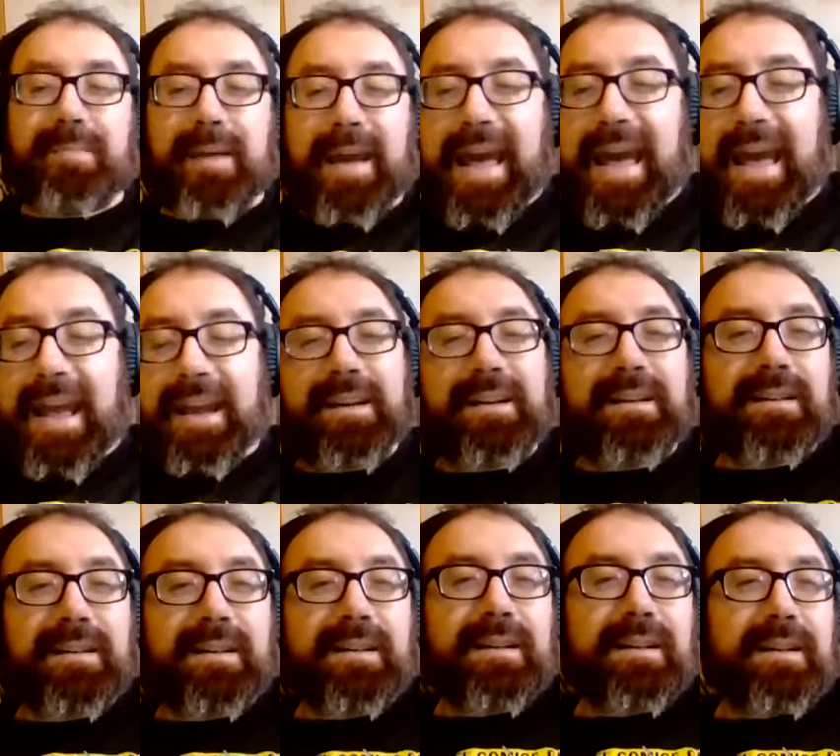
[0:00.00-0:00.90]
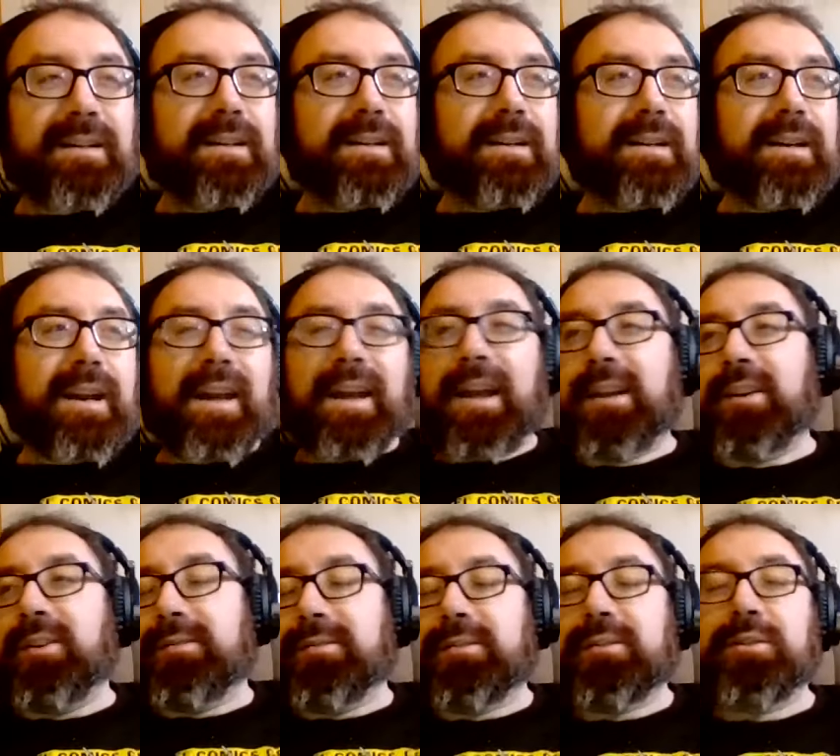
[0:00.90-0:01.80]
your back,
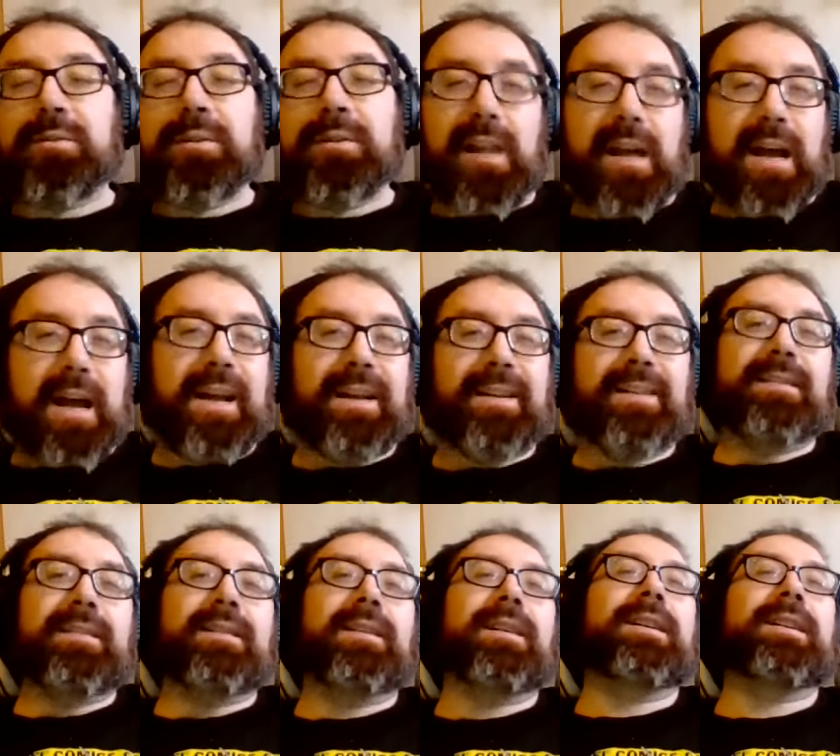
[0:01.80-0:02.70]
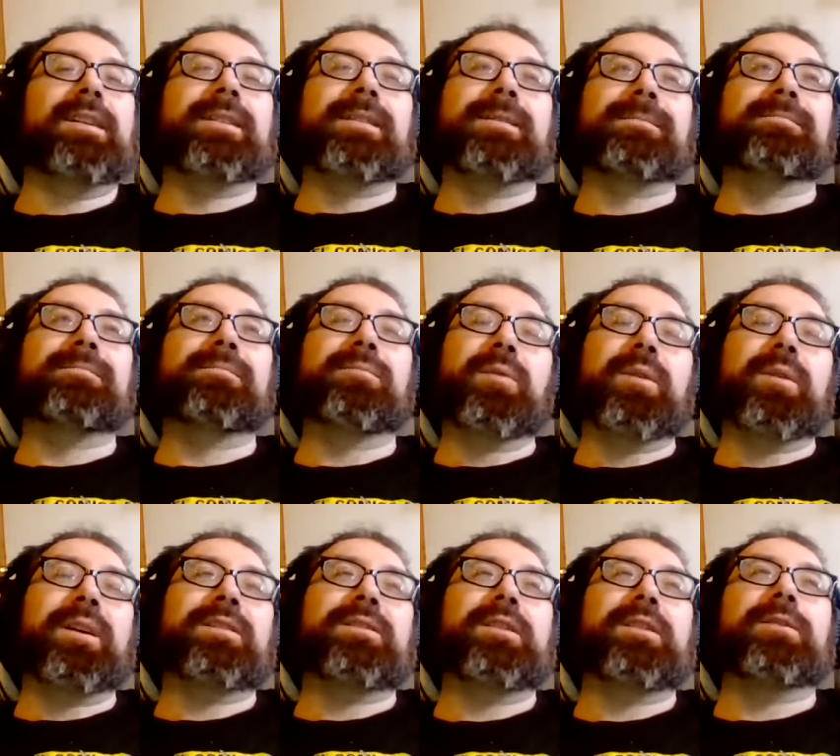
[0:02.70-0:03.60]
and you have to do a lot. Um,
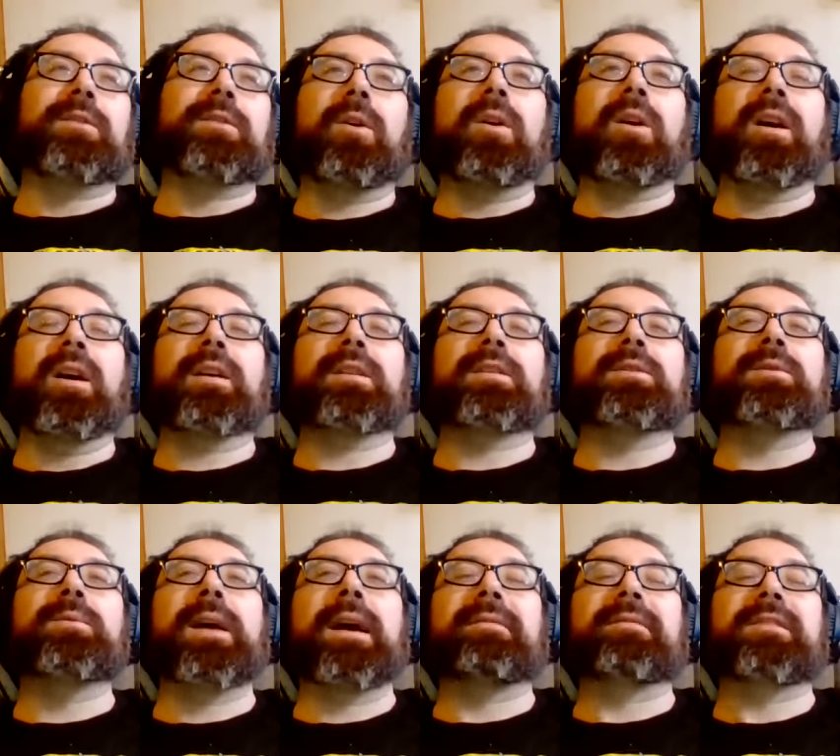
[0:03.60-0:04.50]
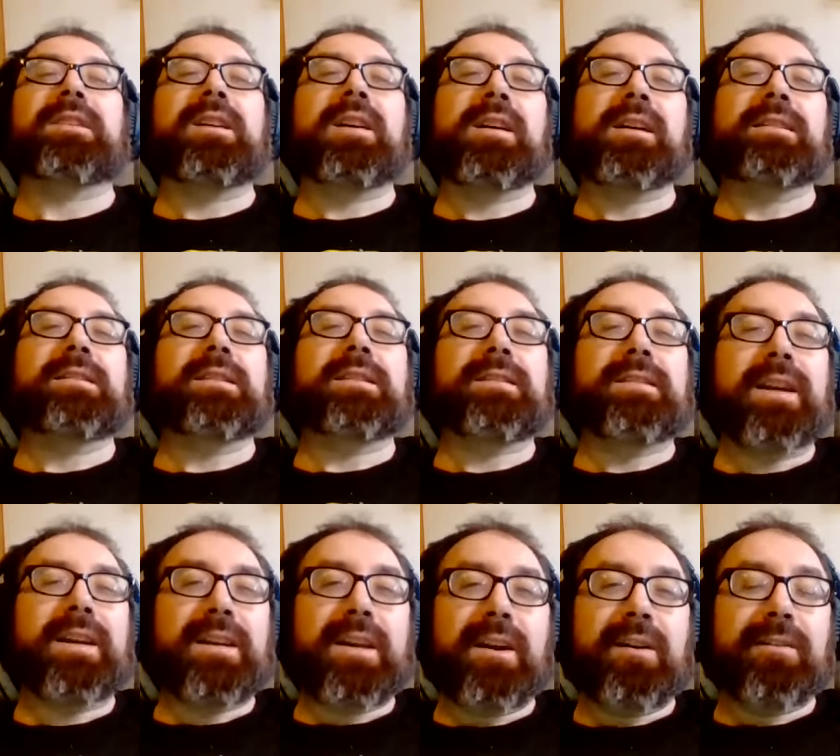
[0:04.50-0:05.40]
whereas a dog, you have to constantly
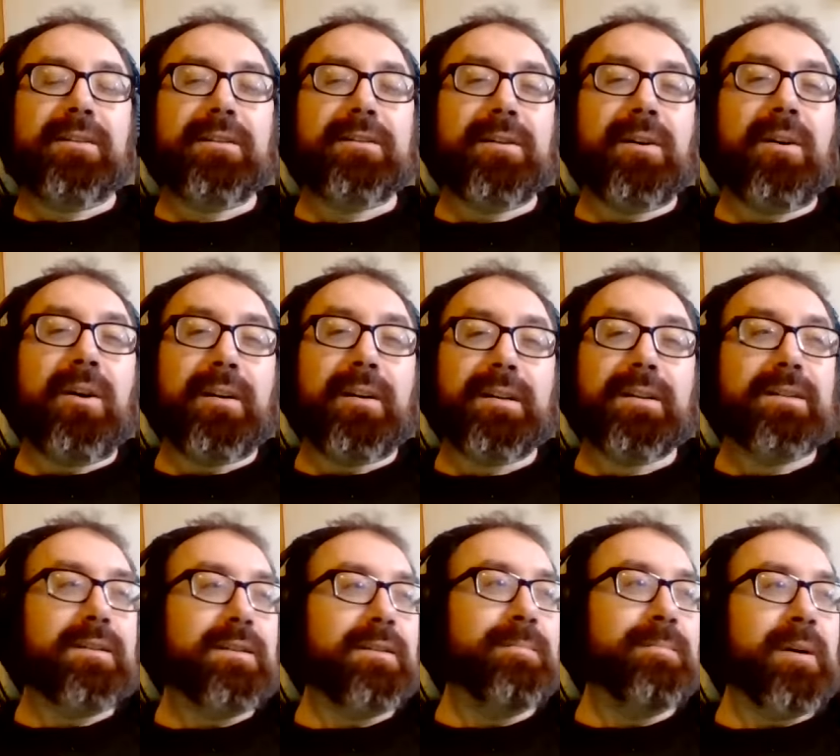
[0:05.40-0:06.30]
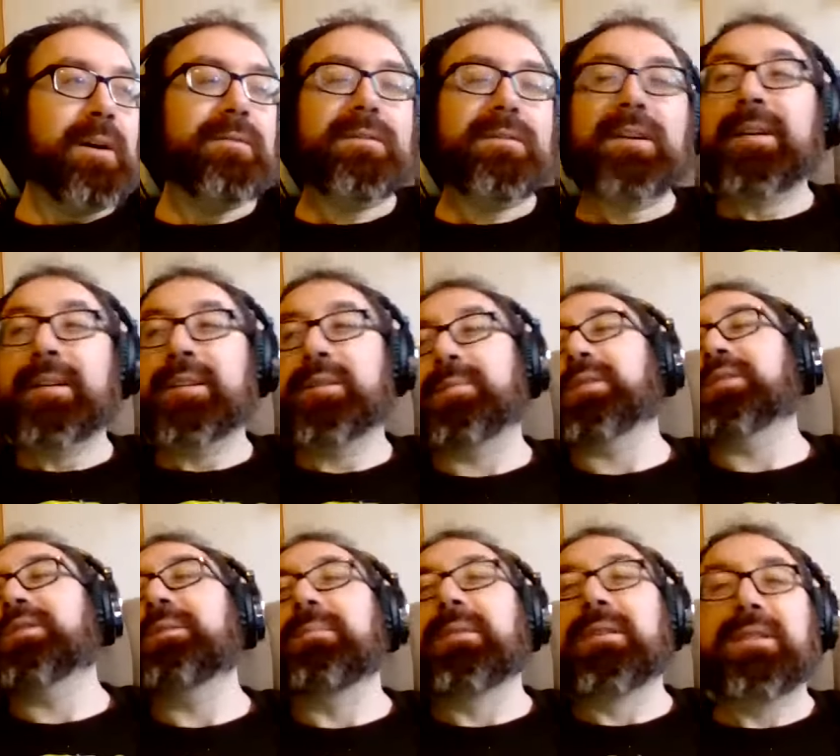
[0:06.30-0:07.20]
take care of the dog. Like they both,
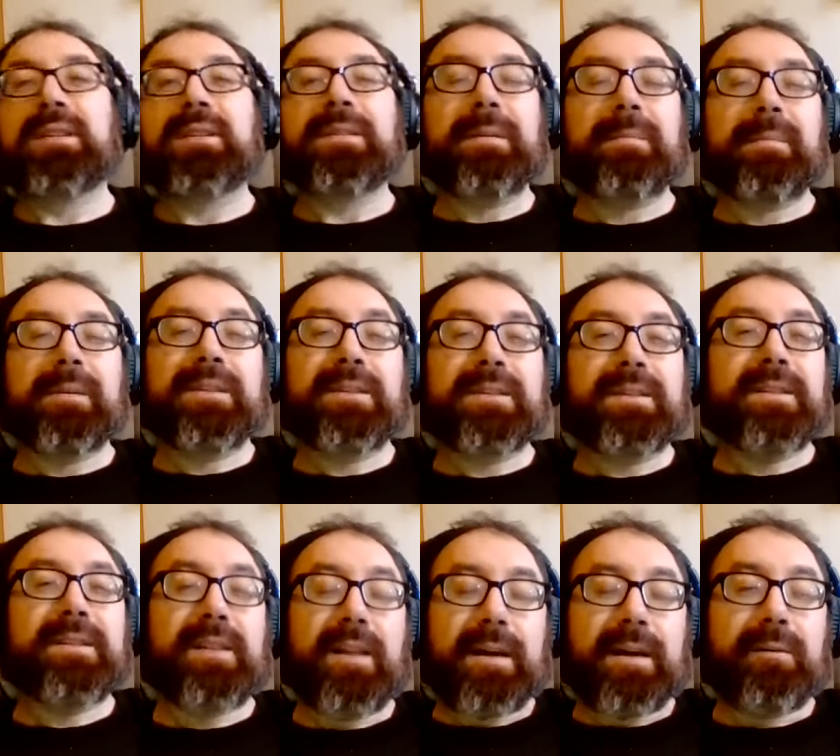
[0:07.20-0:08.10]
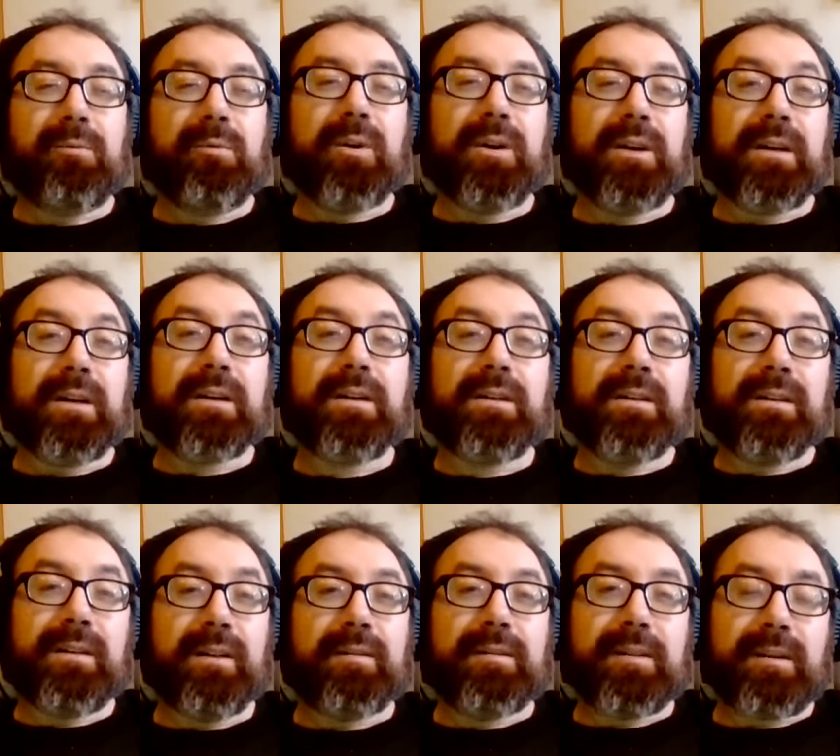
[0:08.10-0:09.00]
especially Matilda. Matilda's a lot of work.
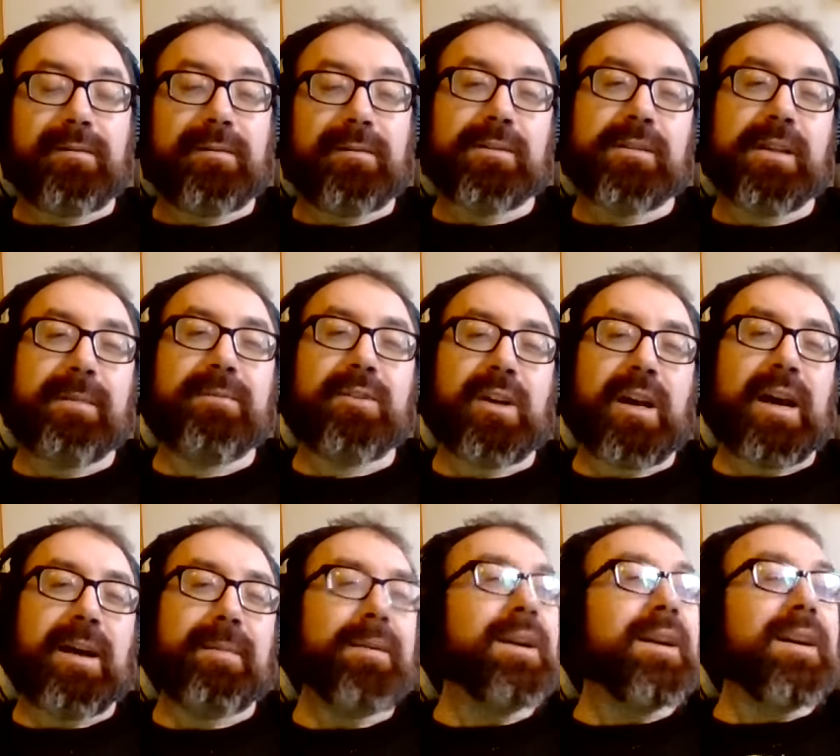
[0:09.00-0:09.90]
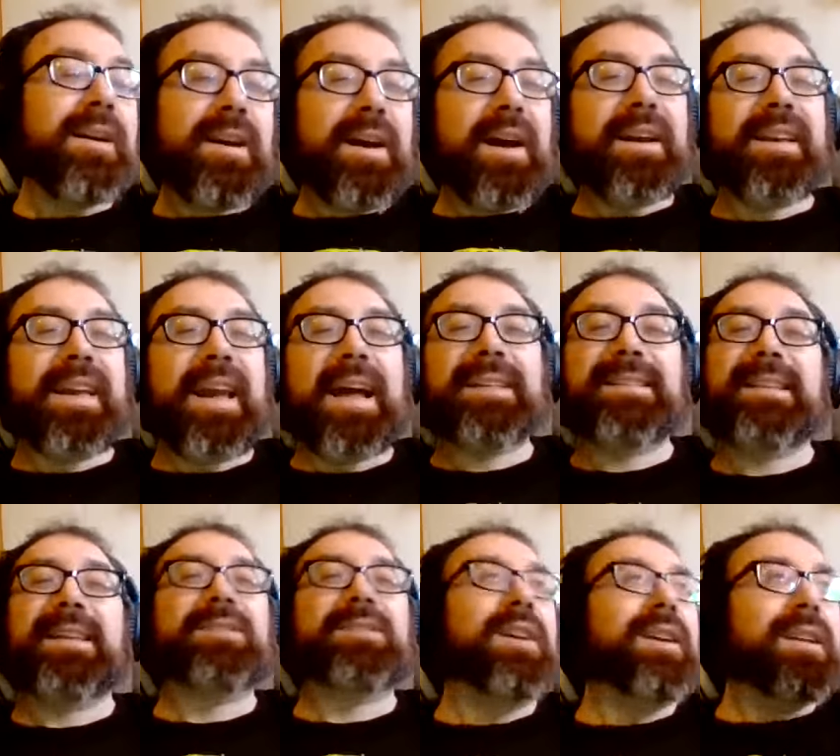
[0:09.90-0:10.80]
You know, it's like a full time job. A cat's
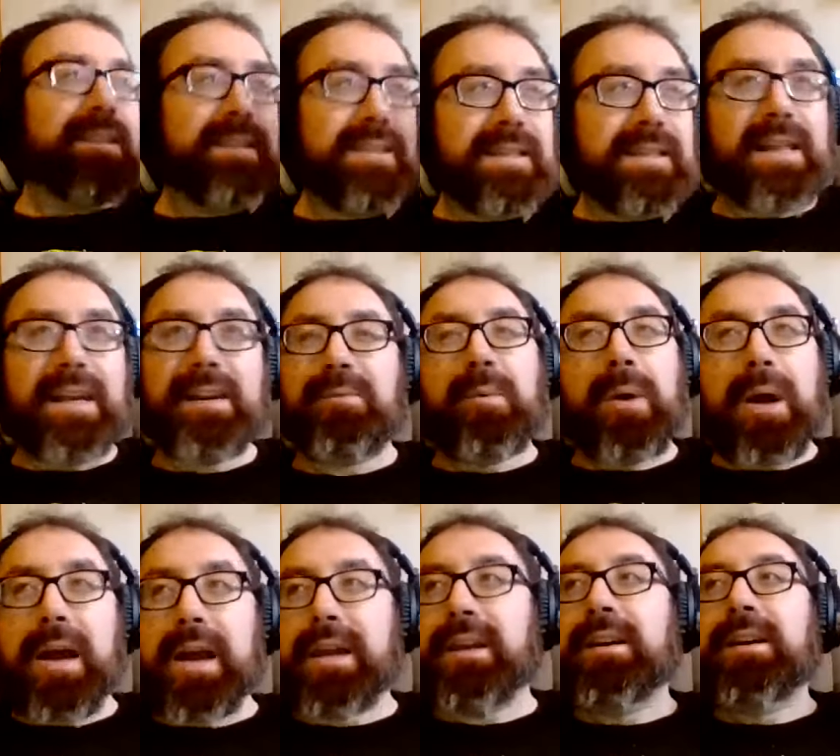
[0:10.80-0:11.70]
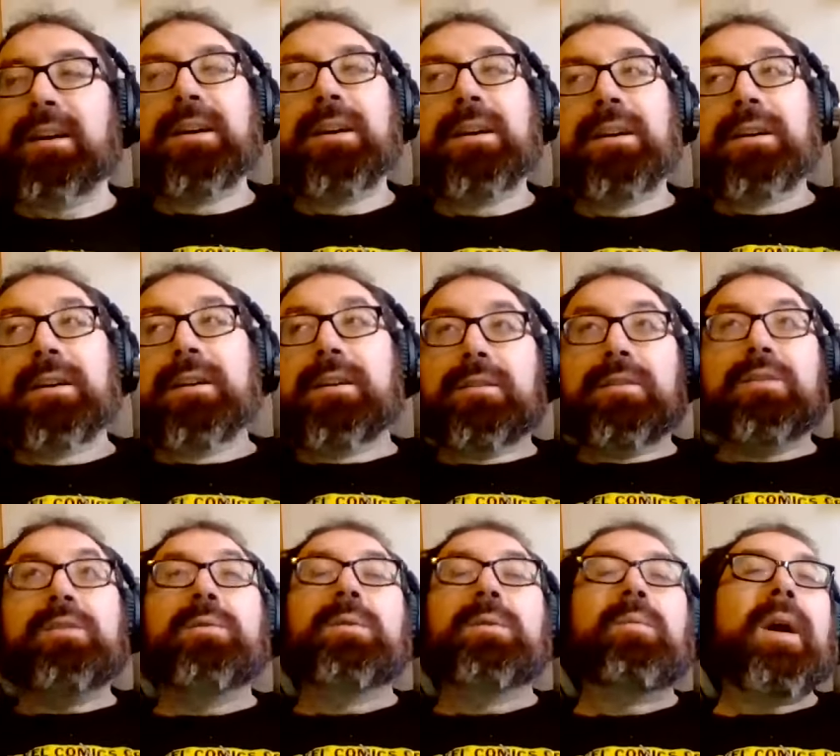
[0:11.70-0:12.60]
not. So I can see like why
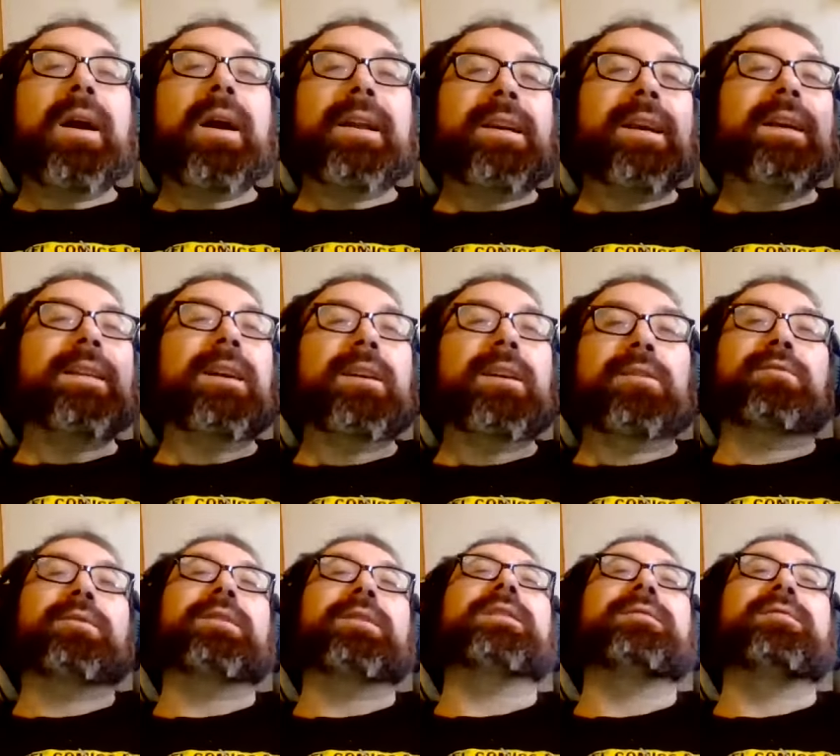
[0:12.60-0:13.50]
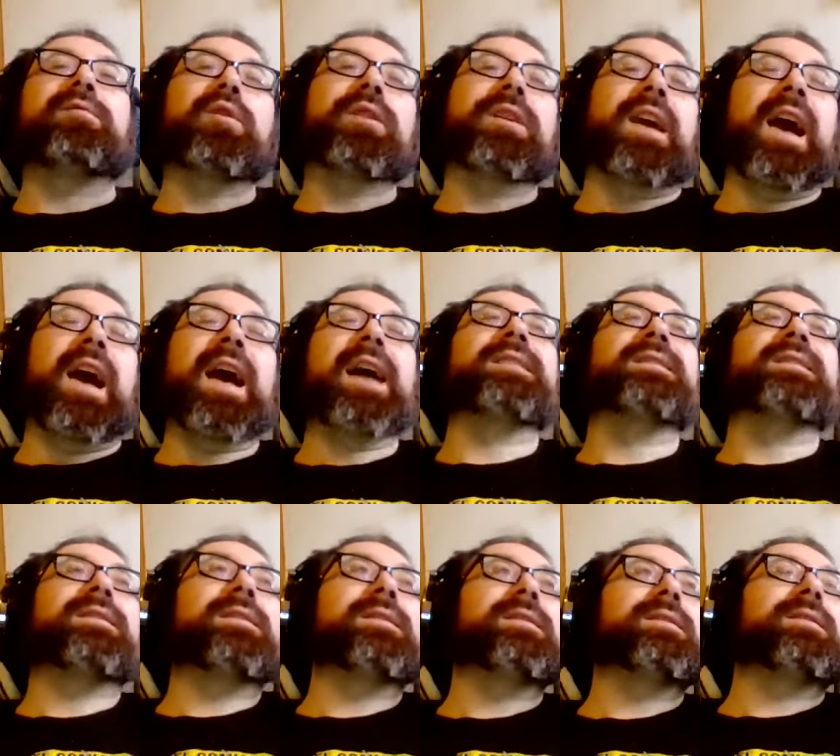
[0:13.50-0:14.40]
you would want to get like three or four
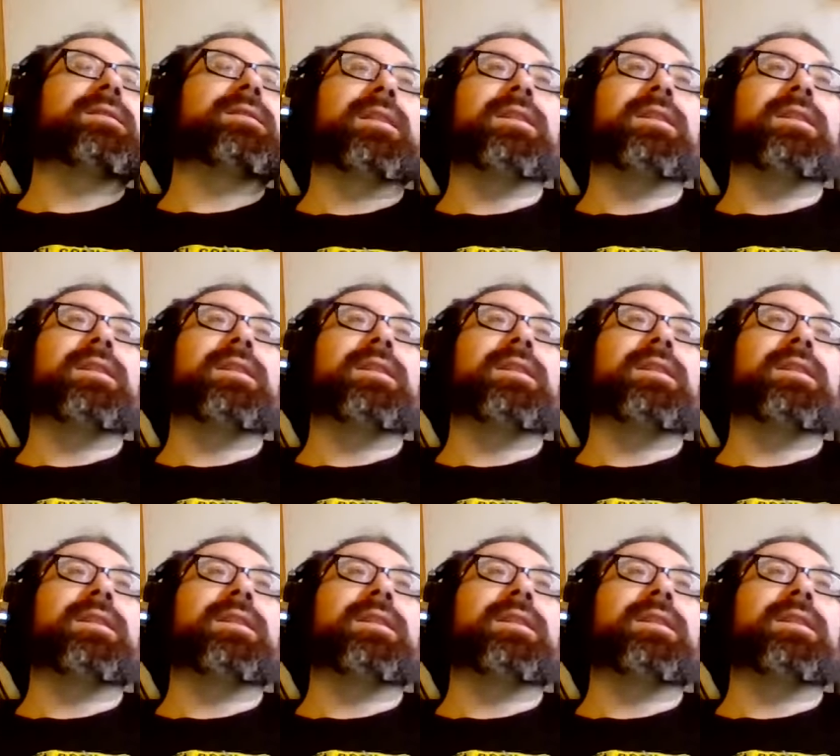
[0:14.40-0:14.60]
cats because